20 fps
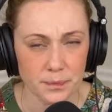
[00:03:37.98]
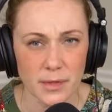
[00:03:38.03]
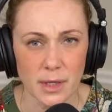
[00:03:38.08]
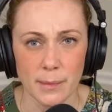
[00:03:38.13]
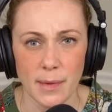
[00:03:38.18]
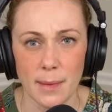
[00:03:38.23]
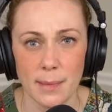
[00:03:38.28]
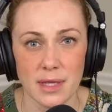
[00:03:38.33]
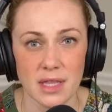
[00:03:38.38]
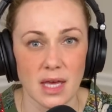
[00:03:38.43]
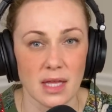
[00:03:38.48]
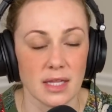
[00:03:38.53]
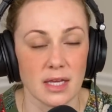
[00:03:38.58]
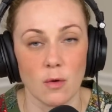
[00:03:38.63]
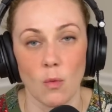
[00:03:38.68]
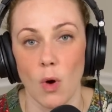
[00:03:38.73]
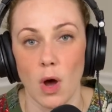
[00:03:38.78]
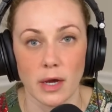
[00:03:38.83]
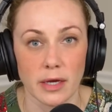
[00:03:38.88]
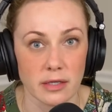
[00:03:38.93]
Maybe that
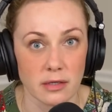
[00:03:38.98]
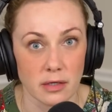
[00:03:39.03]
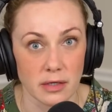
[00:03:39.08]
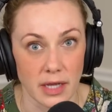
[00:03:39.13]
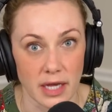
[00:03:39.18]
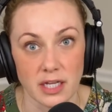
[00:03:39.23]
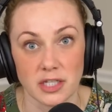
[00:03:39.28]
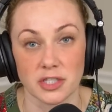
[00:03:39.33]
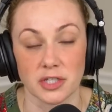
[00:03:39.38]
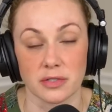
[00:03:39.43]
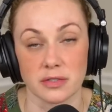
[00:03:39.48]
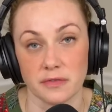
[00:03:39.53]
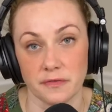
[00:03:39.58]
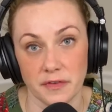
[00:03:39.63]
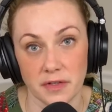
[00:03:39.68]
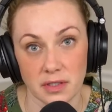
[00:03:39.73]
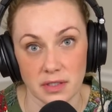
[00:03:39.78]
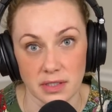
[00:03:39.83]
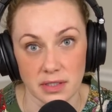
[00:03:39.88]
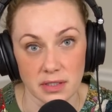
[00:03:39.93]
like walking on eggshells
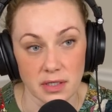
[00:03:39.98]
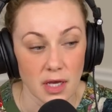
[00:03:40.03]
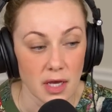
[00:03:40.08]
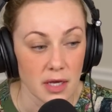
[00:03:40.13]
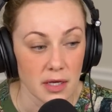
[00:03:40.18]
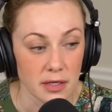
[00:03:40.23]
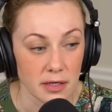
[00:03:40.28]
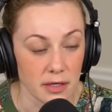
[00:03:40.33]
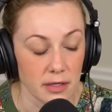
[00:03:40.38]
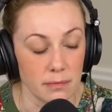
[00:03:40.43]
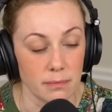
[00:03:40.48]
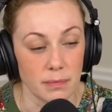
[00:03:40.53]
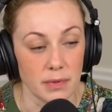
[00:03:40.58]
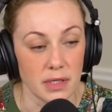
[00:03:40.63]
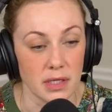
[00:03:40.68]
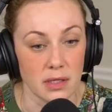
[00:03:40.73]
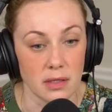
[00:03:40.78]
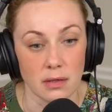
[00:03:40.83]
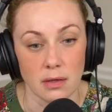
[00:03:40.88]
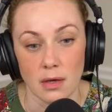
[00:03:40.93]
feeling can
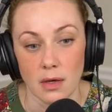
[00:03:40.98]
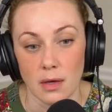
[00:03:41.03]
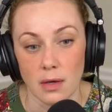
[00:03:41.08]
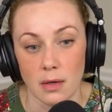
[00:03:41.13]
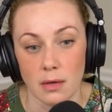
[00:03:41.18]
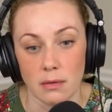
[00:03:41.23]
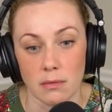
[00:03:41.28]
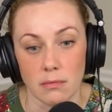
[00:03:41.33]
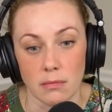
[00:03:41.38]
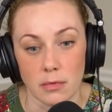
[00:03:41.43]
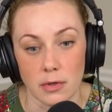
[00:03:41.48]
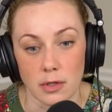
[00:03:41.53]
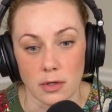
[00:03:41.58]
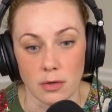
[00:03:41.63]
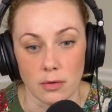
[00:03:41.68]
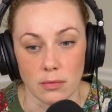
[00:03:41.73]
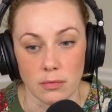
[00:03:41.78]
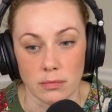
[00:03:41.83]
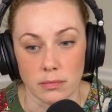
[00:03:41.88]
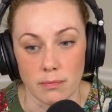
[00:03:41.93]
be, you
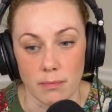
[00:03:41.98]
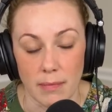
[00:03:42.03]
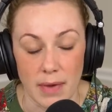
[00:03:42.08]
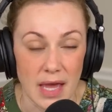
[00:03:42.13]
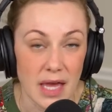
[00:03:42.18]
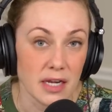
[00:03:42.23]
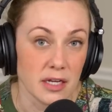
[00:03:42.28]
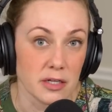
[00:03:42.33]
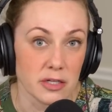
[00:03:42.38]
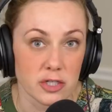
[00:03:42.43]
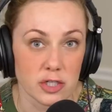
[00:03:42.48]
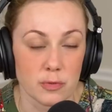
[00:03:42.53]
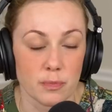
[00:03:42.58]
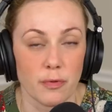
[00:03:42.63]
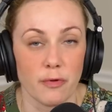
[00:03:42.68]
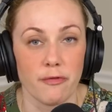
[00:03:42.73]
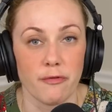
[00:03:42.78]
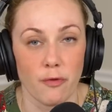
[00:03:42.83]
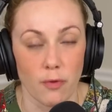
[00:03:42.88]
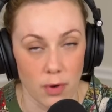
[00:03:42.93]
know, managed
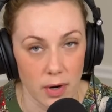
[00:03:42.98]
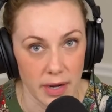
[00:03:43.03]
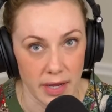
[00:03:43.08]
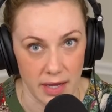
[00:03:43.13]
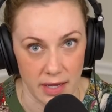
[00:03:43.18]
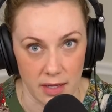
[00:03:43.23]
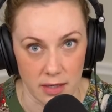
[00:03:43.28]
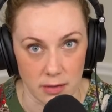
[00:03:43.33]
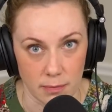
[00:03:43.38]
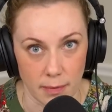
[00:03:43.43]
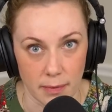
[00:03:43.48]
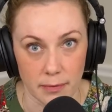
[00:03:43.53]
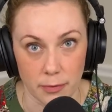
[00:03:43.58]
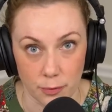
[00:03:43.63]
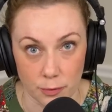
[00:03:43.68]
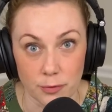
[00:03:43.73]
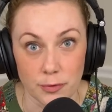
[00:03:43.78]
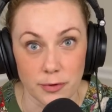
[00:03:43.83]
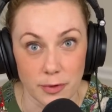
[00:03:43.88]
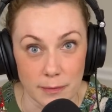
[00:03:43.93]
beforehand, but
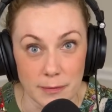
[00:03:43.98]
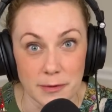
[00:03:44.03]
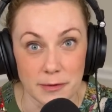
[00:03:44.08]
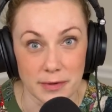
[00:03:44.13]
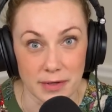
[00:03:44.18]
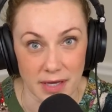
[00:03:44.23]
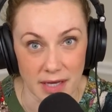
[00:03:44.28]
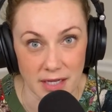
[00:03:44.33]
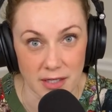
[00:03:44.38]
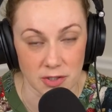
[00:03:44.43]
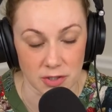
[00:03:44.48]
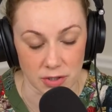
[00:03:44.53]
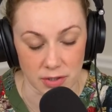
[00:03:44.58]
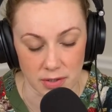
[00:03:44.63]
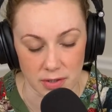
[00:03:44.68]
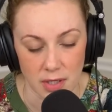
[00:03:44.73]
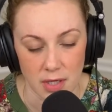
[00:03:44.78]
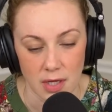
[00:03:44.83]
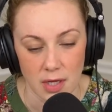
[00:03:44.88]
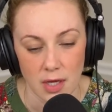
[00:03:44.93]
through
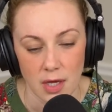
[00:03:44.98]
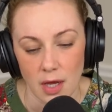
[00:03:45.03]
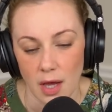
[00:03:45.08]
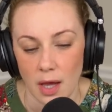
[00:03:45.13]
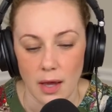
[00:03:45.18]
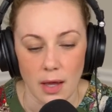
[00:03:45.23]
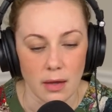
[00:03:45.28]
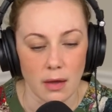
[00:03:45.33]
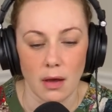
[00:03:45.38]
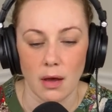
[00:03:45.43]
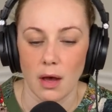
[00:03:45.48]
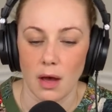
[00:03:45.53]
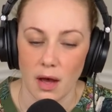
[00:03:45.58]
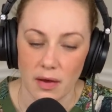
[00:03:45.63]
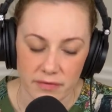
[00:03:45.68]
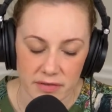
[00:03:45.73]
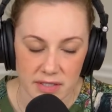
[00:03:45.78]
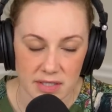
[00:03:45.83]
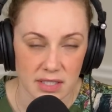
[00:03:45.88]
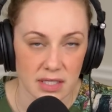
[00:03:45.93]
communication.
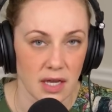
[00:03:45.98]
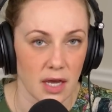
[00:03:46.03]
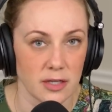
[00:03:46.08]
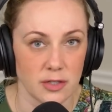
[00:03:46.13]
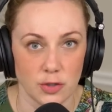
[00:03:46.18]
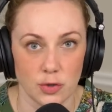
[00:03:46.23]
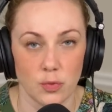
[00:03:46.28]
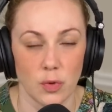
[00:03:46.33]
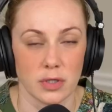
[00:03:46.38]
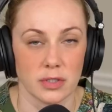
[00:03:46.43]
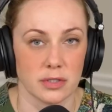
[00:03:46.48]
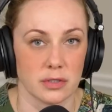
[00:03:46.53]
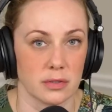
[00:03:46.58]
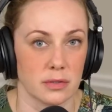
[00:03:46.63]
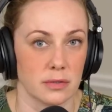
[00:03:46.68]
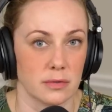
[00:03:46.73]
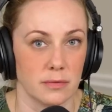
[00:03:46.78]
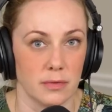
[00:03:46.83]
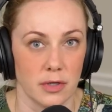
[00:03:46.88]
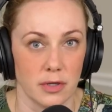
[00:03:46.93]
Obviously, I do want
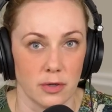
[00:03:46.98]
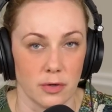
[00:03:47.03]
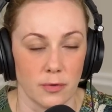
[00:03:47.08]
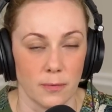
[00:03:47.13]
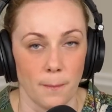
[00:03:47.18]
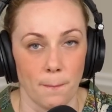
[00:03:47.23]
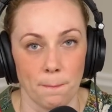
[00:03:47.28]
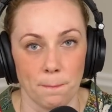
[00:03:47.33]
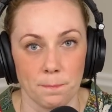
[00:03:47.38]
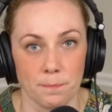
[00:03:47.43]
to, you know,